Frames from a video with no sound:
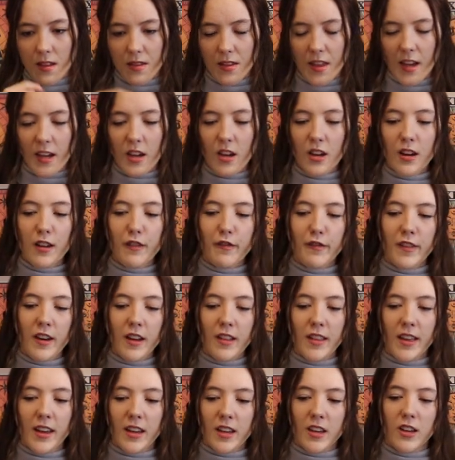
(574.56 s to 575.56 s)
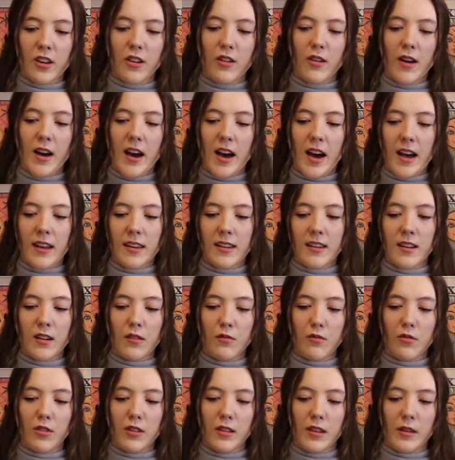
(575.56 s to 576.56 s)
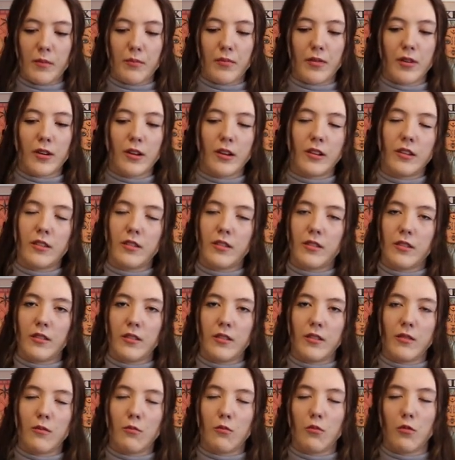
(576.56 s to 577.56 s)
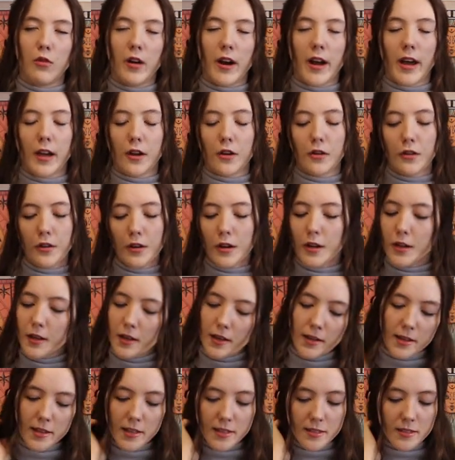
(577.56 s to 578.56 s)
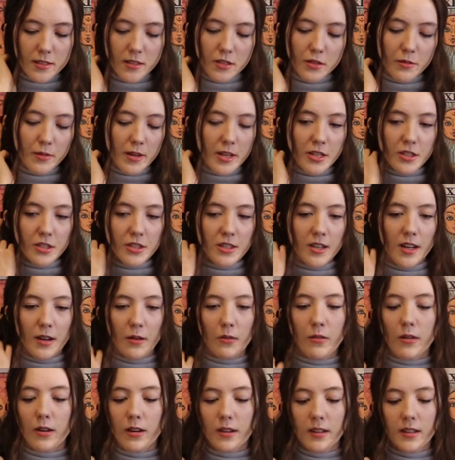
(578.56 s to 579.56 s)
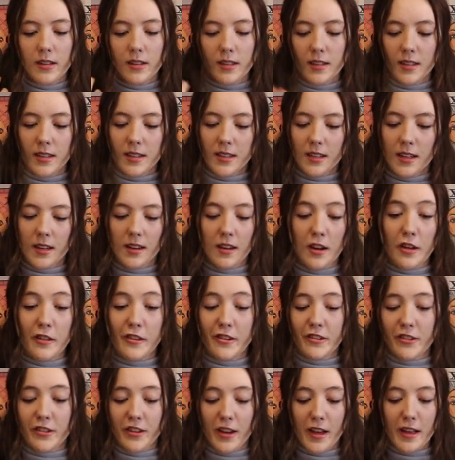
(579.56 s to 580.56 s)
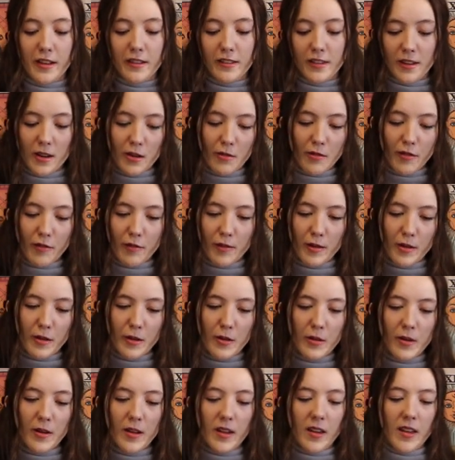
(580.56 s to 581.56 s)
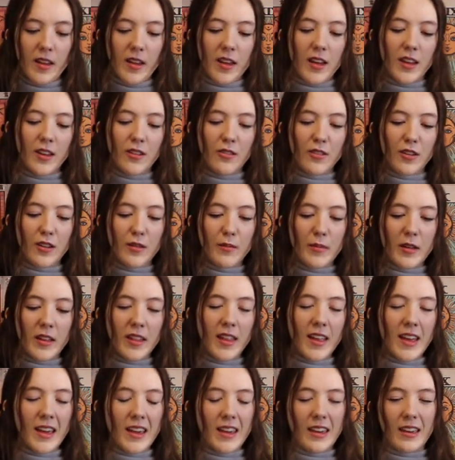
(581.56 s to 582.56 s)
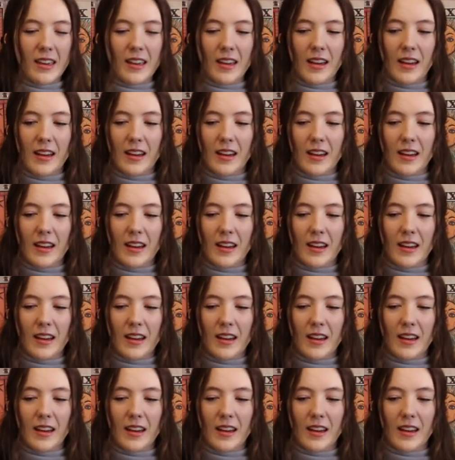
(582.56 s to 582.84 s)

they could have felt like, you know, I didn't really put what I could into this situation. I want like another chance here with you. And you could be like